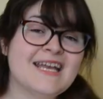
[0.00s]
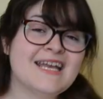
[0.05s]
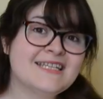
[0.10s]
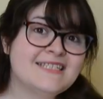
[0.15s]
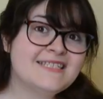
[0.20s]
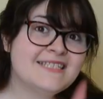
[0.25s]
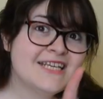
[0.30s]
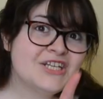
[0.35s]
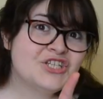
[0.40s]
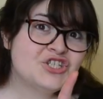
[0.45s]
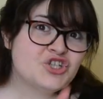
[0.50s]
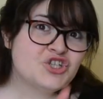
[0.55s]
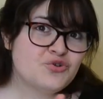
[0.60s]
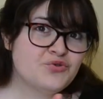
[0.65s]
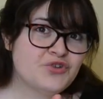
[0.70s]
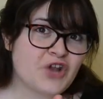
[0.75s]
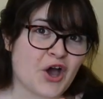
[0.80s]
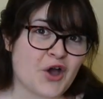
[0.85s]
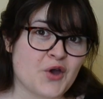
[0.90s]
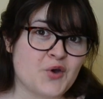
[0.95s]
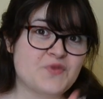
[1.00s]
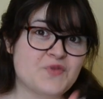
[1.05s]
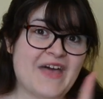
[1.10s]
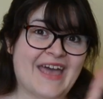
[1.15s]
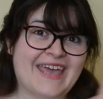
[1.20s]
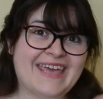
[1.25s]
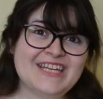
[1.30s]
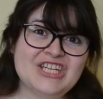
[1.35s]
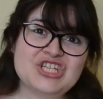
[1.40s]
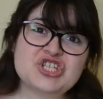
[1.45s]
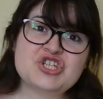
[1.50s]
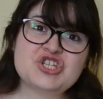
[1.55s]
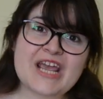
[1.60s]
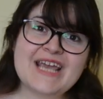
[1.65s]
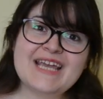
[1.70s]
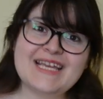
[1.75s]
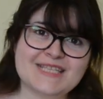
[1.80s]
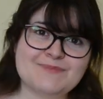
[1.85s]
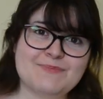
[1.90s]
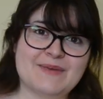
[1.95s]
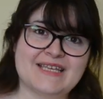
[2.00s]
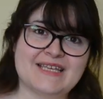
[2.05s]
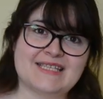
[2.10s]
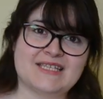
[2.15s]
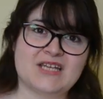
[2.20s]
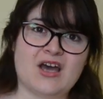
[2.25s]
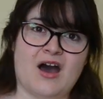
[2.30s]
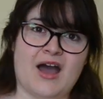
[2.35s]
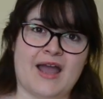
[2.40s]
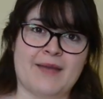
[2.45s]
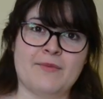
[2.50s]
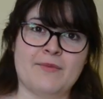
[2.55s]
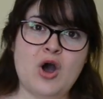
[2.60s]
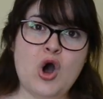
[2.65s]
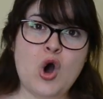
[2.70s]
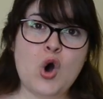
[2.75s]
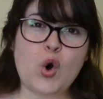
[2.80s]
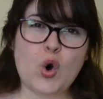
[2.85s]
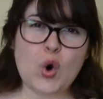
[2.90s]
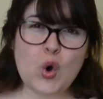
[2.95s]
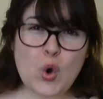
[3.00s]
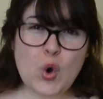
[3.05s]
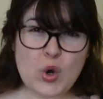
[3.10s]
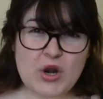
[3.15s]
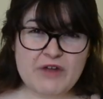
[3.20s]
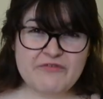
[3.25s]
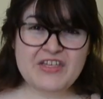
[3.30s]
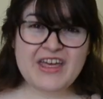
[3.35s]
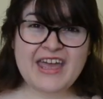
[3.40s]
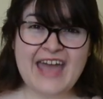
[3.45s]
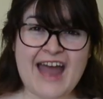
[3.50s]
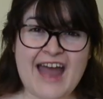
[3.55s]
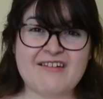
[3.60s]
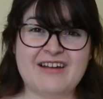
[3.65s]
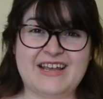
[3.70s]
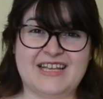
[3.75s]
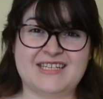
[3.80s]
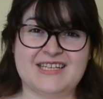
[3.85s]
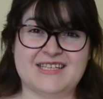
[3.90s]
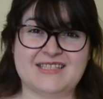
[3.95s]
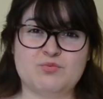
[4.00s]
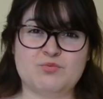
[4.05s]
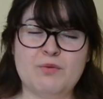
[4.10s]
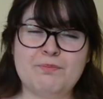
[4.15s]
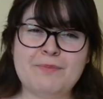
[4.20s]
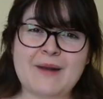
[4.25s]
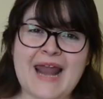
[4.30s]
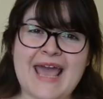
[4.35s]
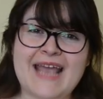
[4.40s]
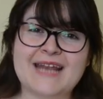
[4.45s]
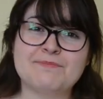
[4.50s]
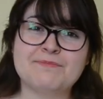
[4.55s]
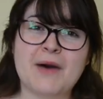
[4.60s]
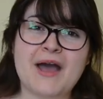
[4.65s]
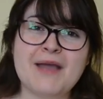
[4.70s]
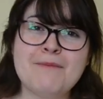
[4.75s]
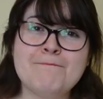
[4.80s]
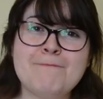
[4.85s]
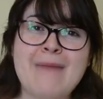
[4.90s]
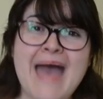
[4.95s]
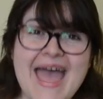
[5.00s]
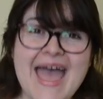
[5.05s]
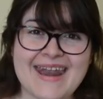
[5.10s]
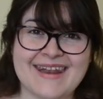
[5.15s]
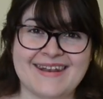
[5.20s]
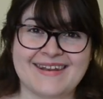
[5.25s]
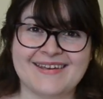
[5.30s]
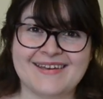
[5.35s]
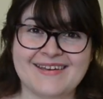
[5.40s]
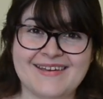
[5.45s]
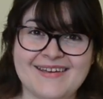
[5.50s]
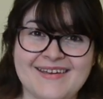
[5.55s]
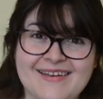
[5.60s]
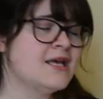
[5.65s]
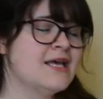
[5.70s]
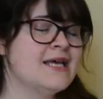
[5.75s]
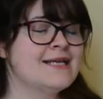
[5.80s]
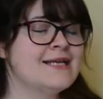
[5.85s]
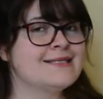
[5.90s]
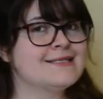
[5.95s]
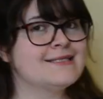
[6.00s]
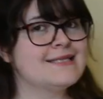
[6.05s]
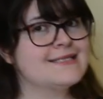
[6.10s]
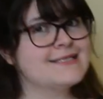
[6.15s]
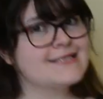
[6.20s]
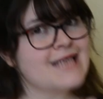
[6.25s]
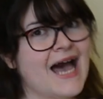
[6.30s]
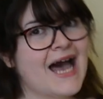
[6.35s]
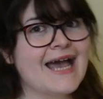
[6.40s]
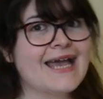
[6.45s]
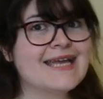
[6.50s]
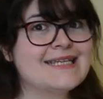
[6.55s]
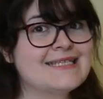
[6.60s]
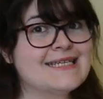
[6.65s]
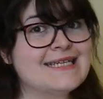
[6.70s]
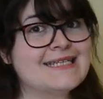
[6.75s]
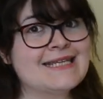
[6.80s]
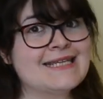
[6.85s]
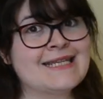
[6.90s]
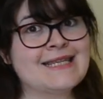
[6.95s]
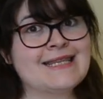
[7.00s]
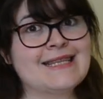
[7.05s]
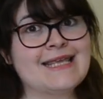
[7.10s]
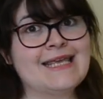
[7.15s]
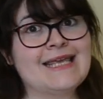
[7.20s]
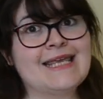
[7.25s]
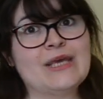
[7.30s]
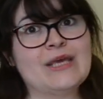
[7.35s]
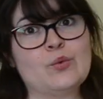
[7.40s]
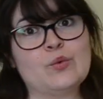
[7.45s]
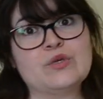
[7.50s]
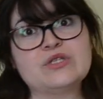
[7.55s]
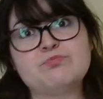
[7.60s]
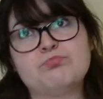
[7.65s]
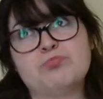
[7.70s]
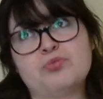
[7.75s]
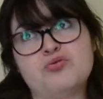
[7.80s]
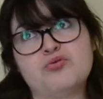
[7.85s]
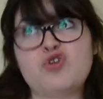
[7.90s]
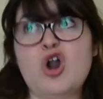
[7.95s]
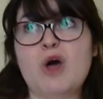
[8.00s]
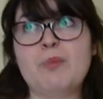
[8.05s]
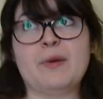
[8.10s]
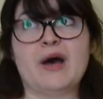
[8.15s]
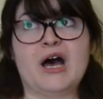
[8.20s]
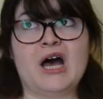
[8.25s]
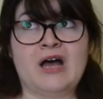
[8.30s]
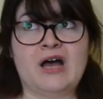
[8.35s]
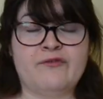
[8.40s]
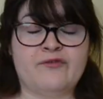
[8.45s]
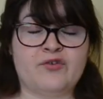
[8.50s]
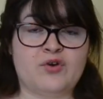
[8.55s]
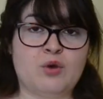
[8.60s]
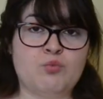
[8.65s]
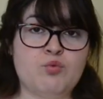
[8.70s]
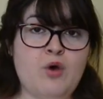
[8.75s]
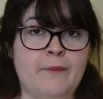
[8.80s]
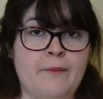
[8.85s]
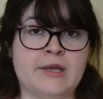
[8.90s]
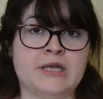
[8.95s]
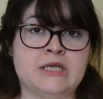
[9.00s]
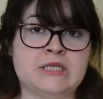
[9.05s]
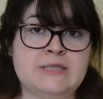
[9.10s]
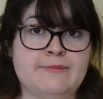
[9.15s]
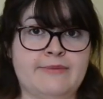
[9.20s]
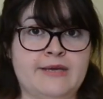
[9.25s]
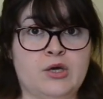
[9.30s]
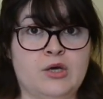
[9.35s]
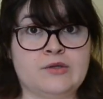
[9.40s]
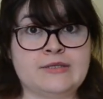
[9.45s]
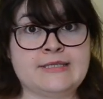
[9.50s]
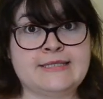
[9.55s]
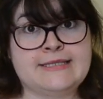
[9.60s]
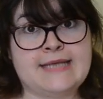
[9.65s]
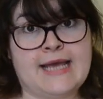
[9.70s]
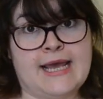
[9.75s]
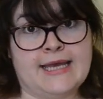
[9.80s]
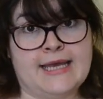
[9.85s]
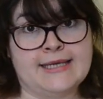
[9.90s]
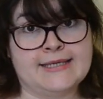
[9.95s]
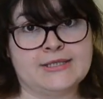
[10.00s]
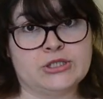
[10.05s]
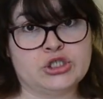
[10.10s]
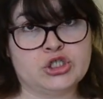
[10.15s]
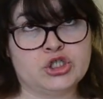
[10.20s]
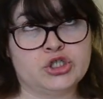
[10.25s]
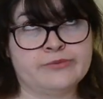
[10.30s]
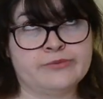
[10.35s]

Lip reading: Did you know that in Shakespeare's time, all of the characters were played by men? Society didn't think it was proper for a woman to be on stage.